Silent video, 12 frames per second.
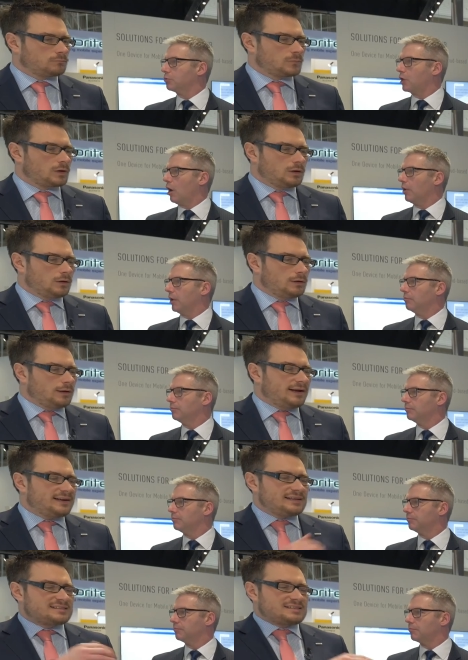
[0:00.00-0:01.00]
Speaker 1: was going. And
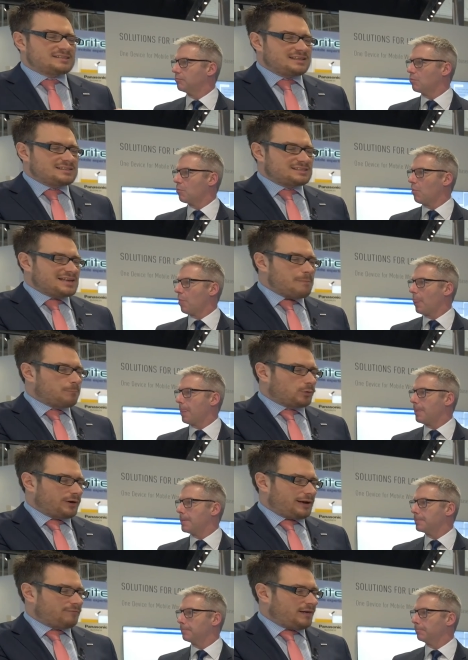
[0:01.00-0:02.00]
it's, it's, it's, a
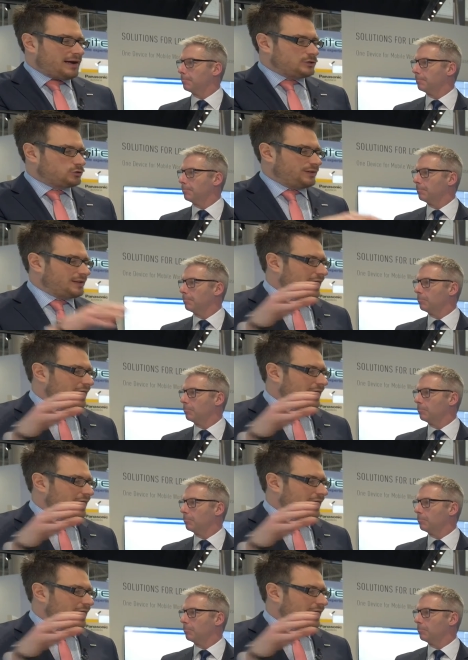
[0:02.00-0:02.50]
temporary advisory that